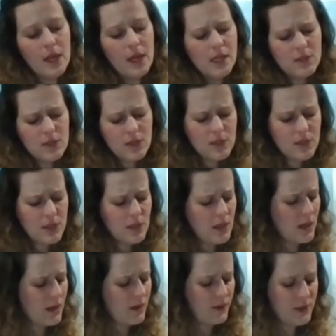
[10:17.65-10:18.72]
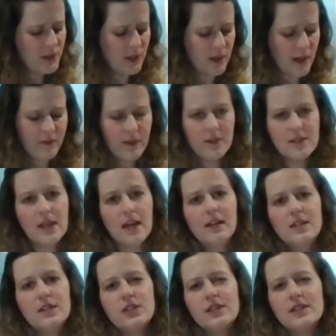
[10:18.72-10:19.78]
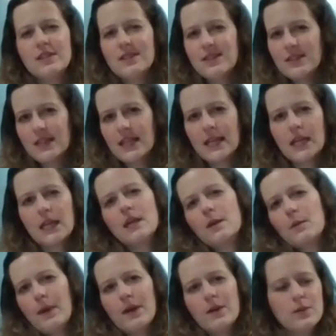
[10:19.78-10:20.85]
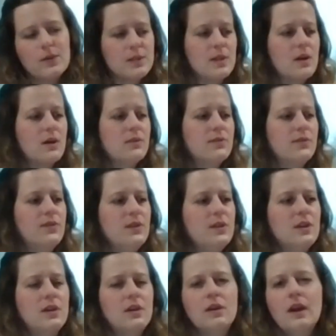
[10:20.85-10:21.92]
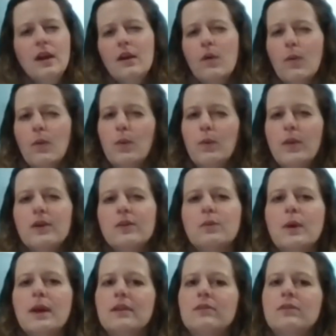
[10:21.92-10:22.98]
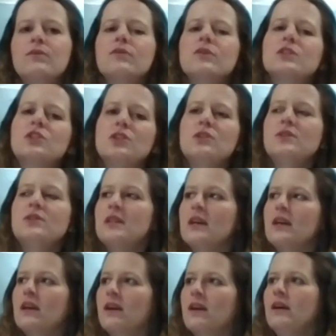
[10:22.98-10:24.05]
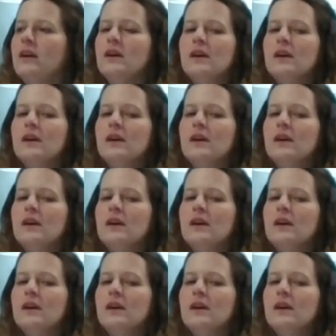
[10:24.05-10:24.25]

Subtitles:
It's just, you know, if you do have those allergies, it's just thinking about yourself, you know, all those ways of reducing